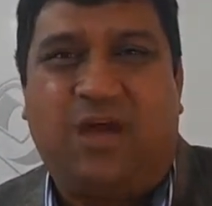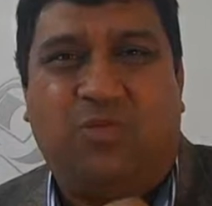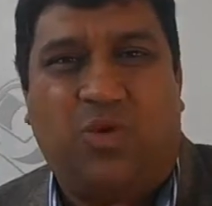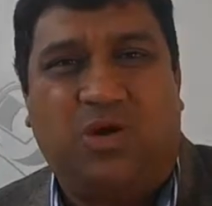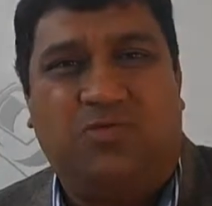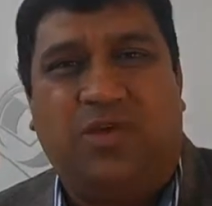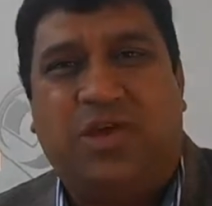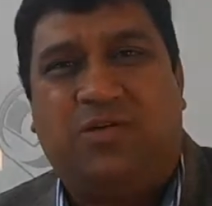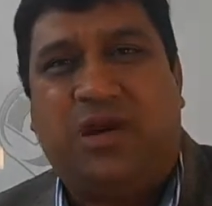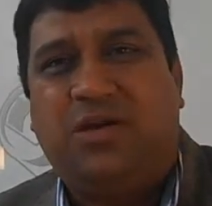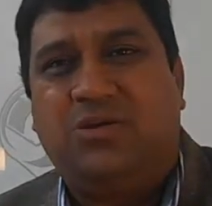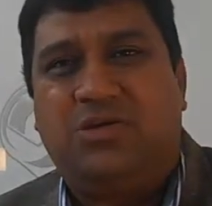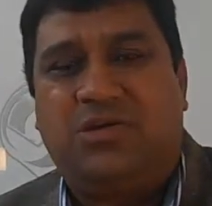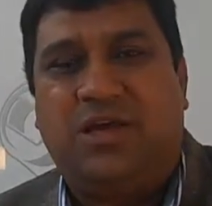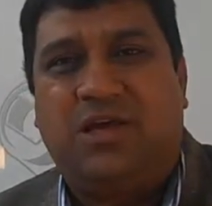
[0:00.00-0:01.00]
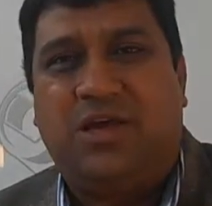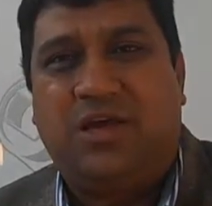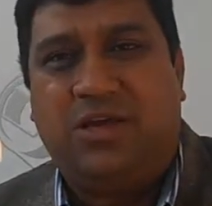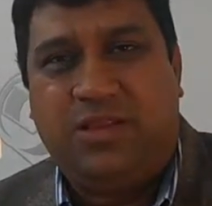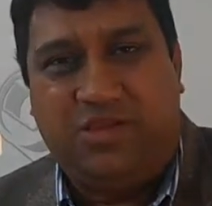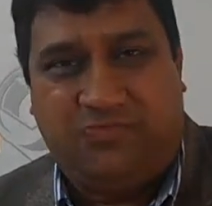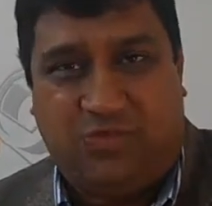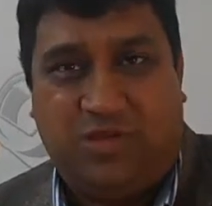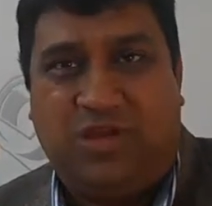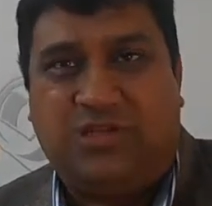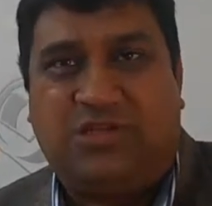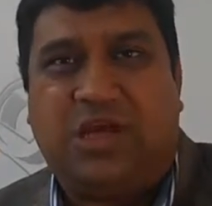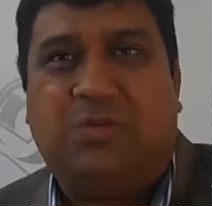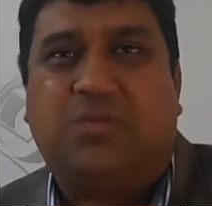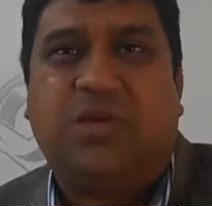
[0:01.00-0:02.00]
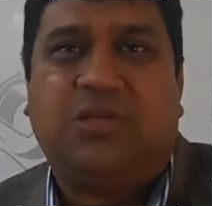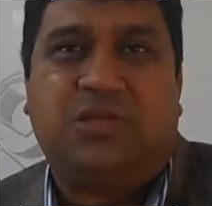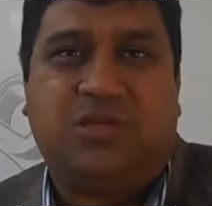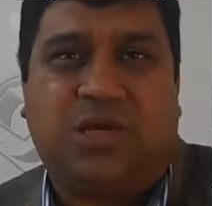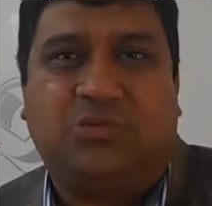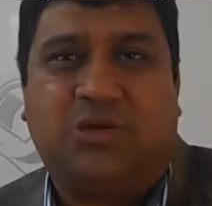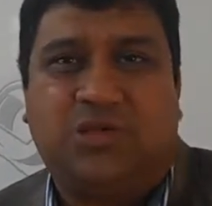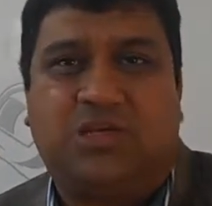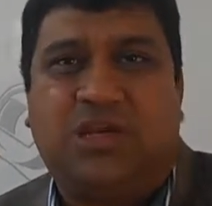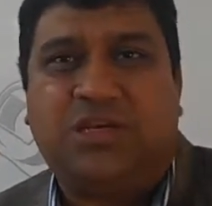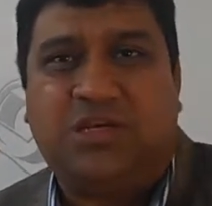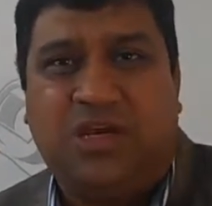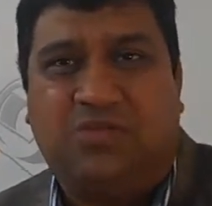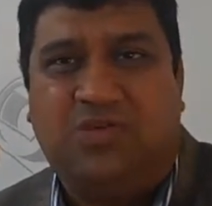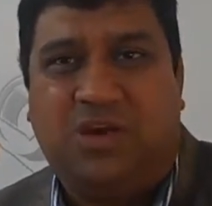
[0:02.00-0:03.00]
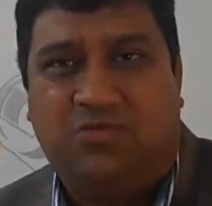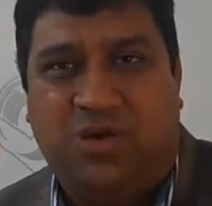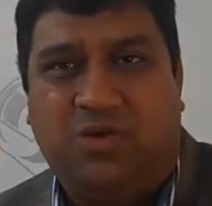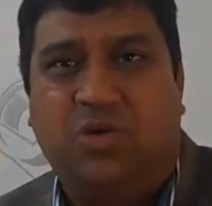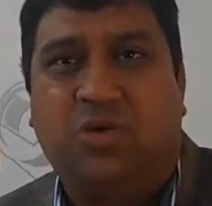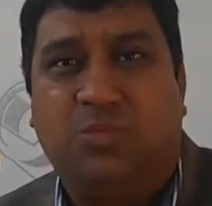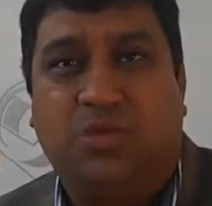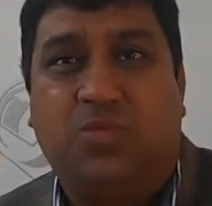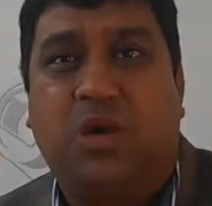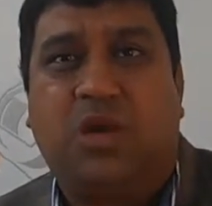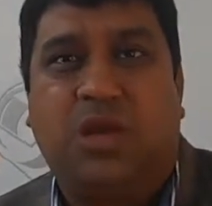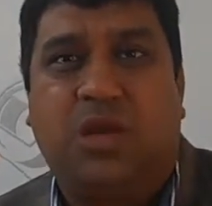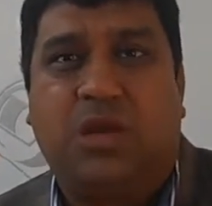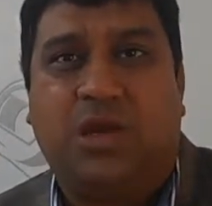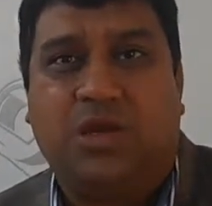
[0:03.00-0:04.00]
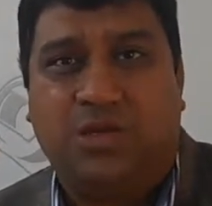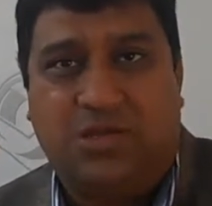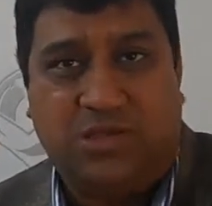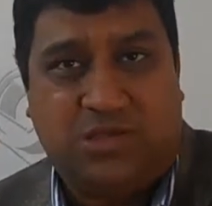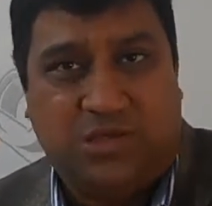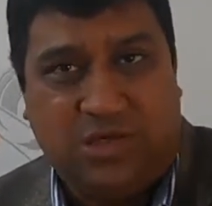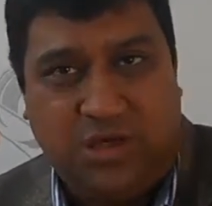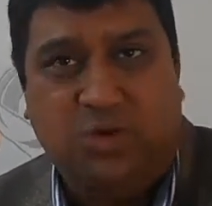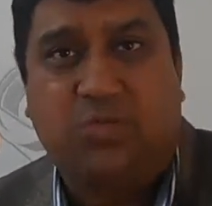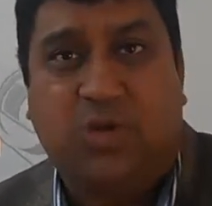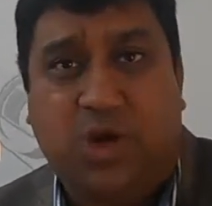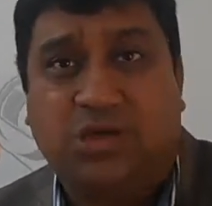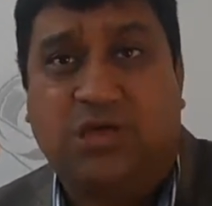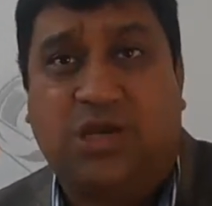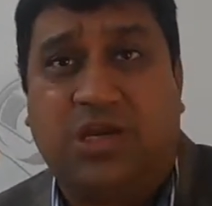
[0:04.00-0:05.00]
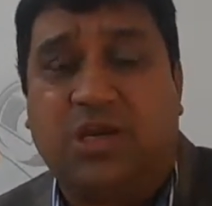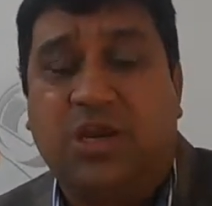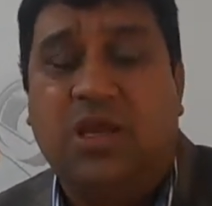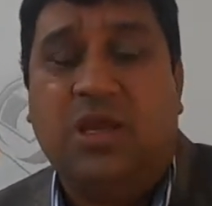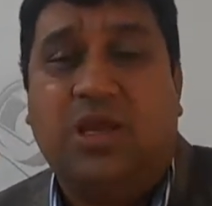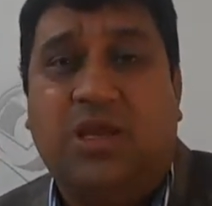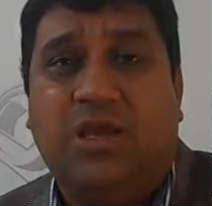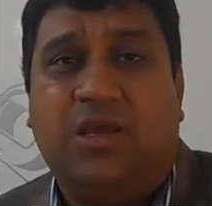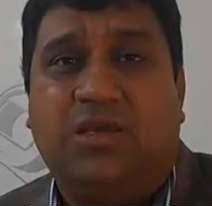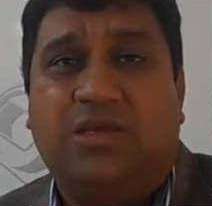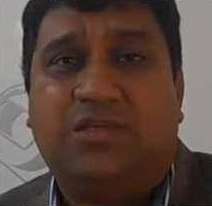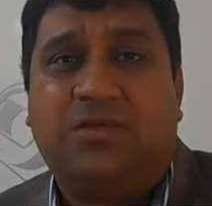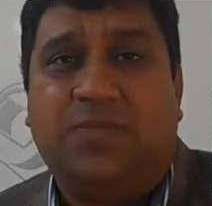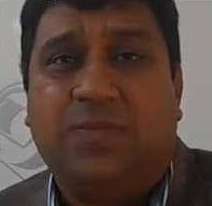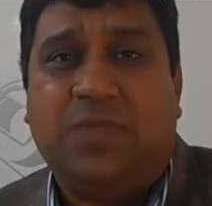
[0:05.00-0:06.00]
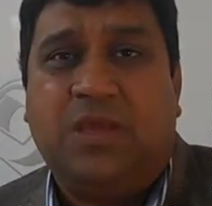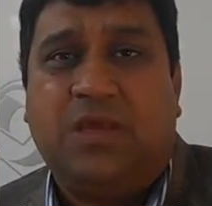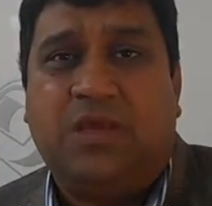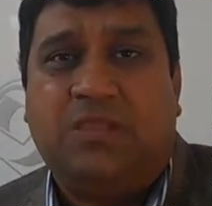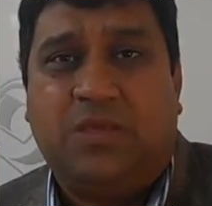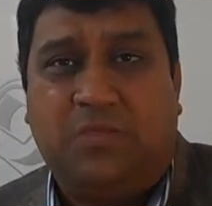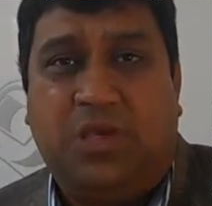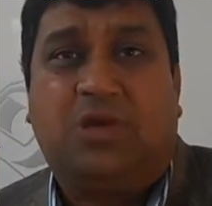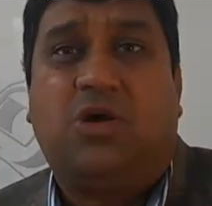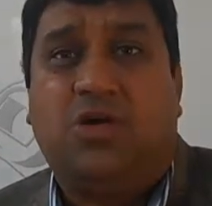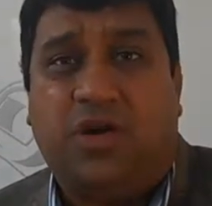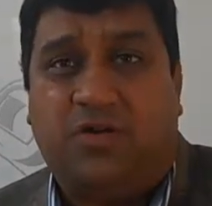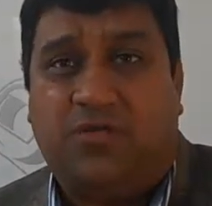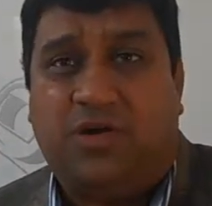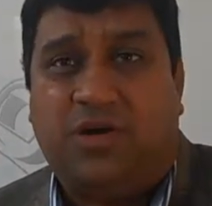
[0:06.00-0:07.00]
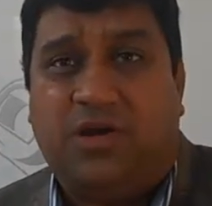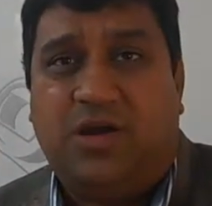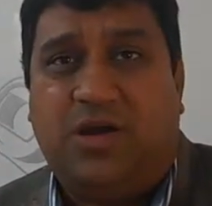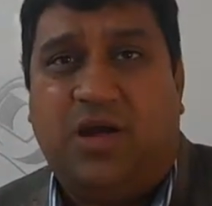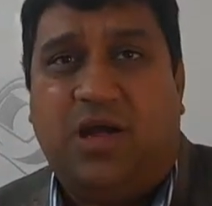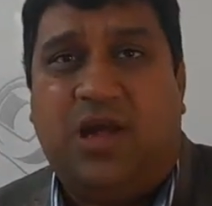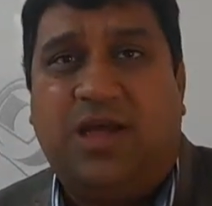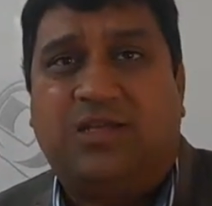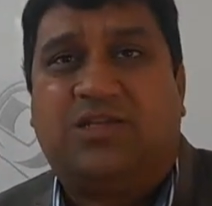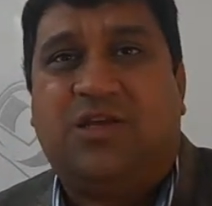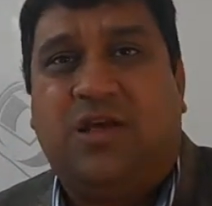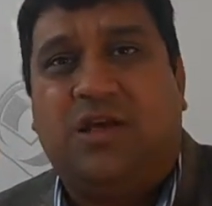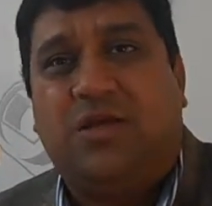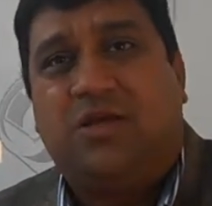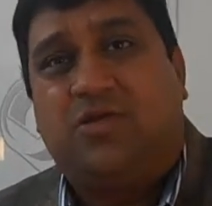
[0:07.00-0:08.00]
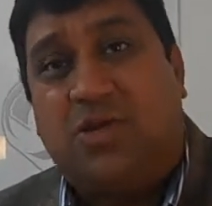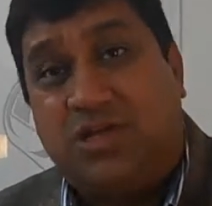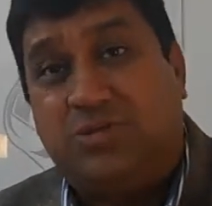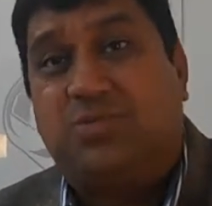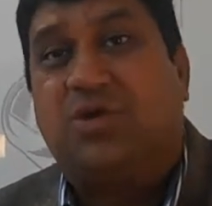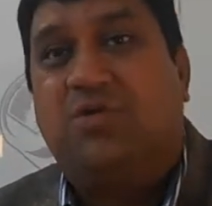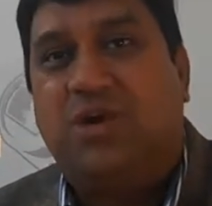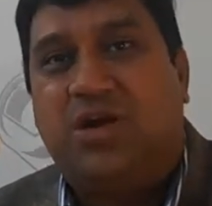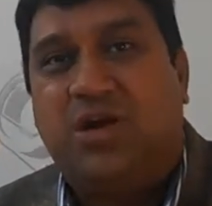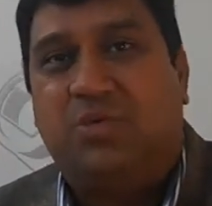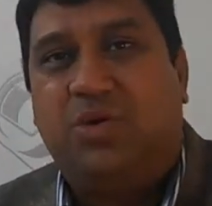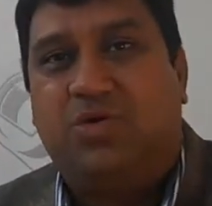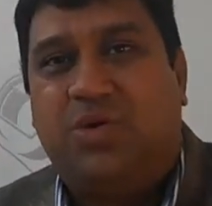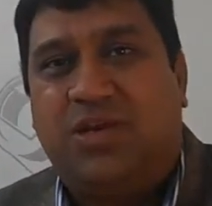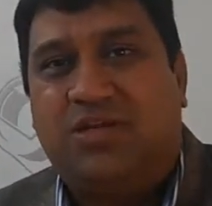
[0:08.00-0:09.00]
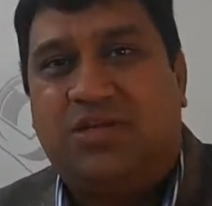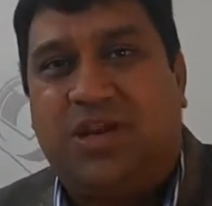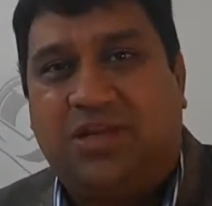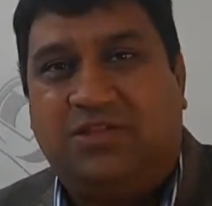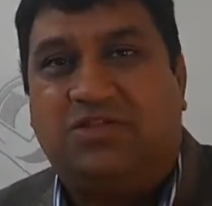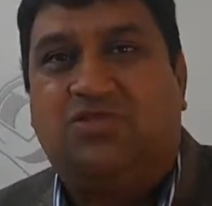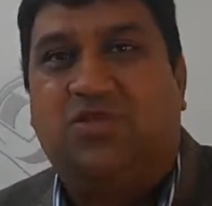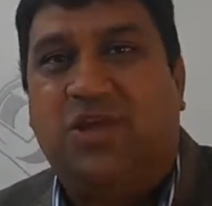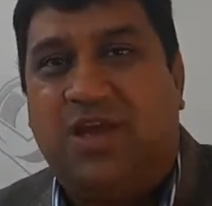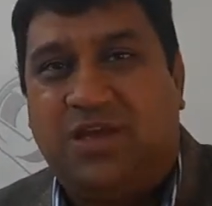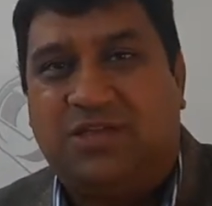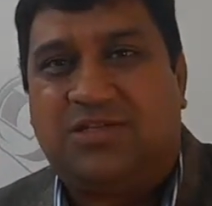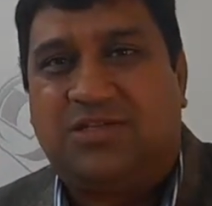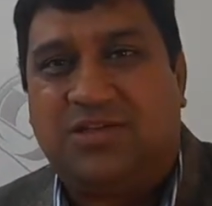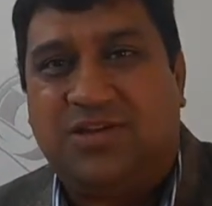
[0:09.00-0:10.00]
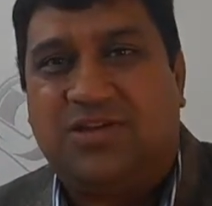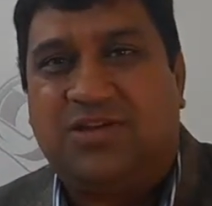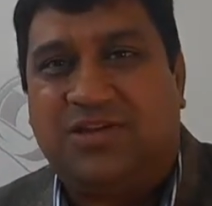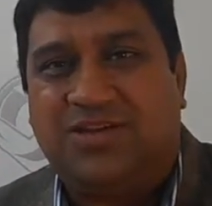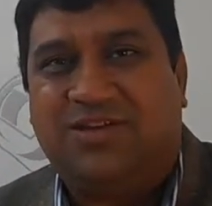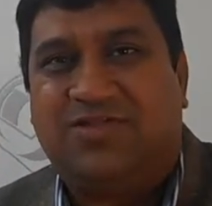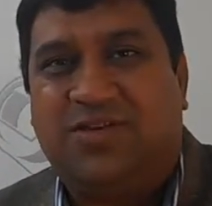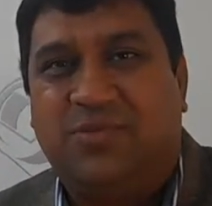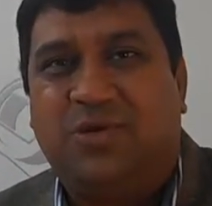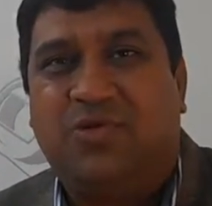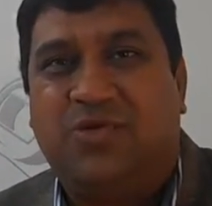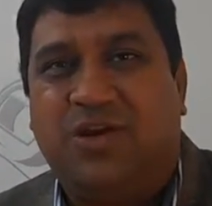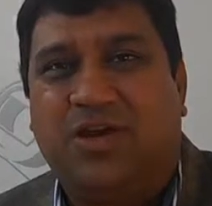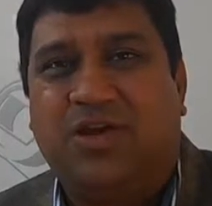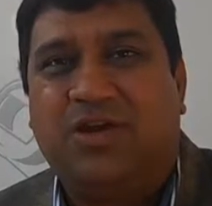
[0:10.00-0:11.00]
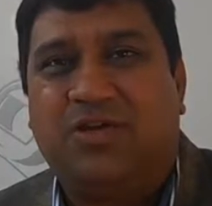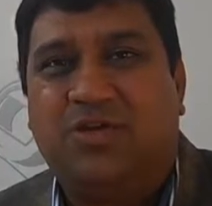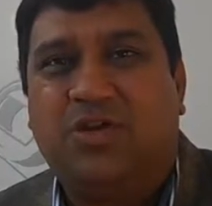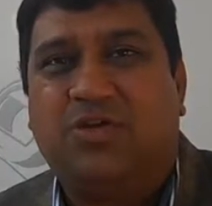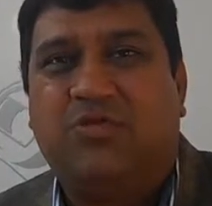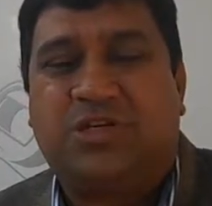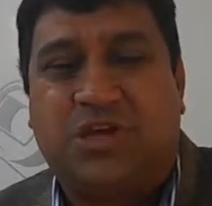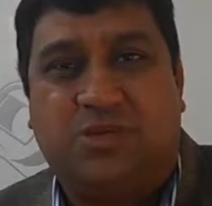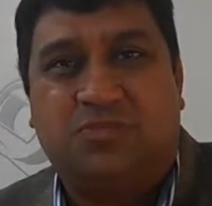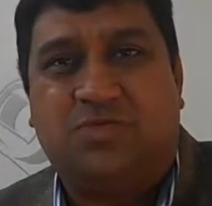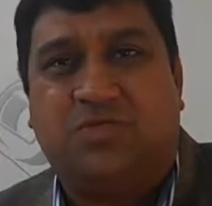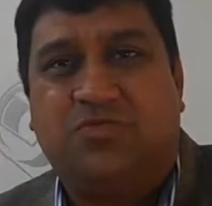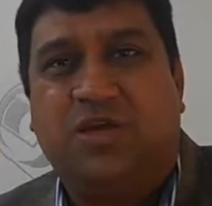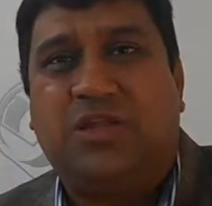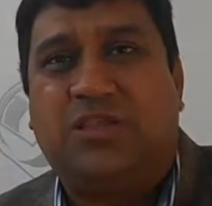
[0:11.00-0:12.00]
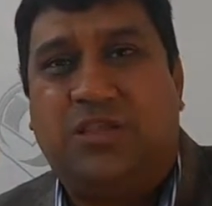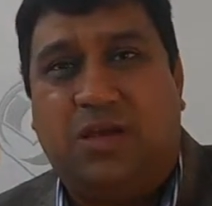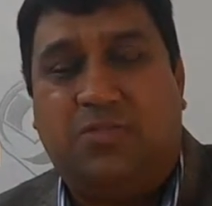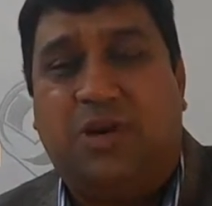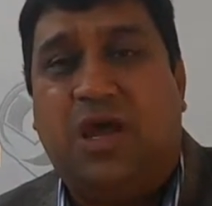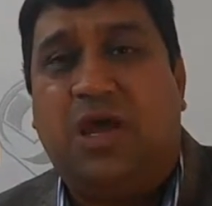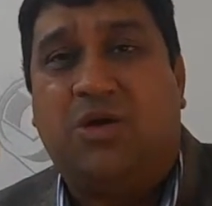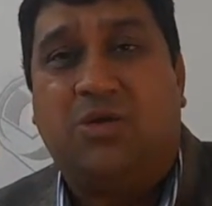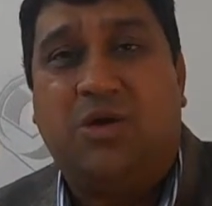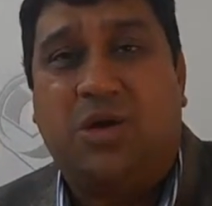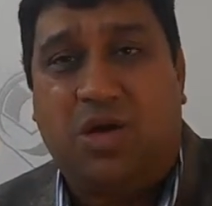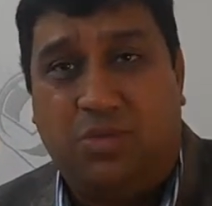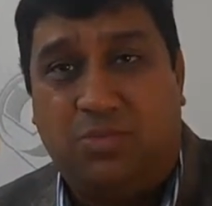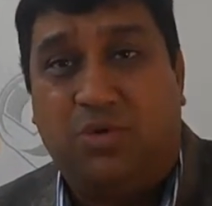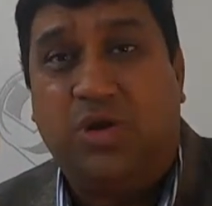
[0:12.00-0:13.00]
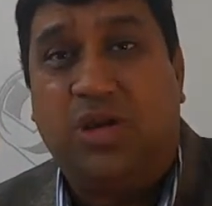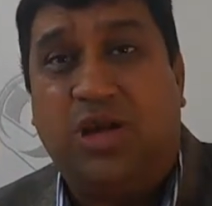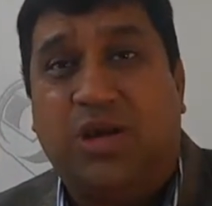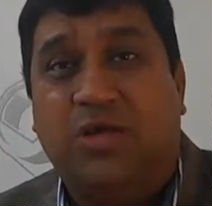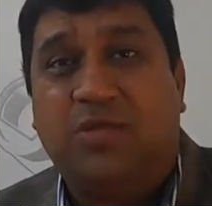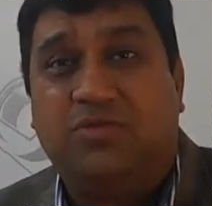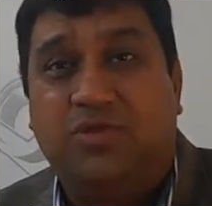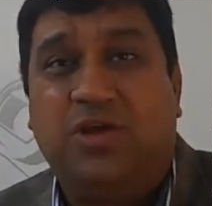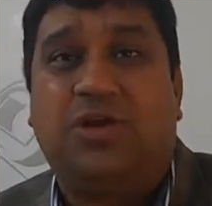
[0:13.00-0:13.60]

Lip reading: And what we are trying to say, for example, in the Southeast Asia, where we are going to be working under this new project, is the Mekong River has transboundary tributaries, like the 3S tributary, you know, which comes from Vietnam, Laos, Cambodia, three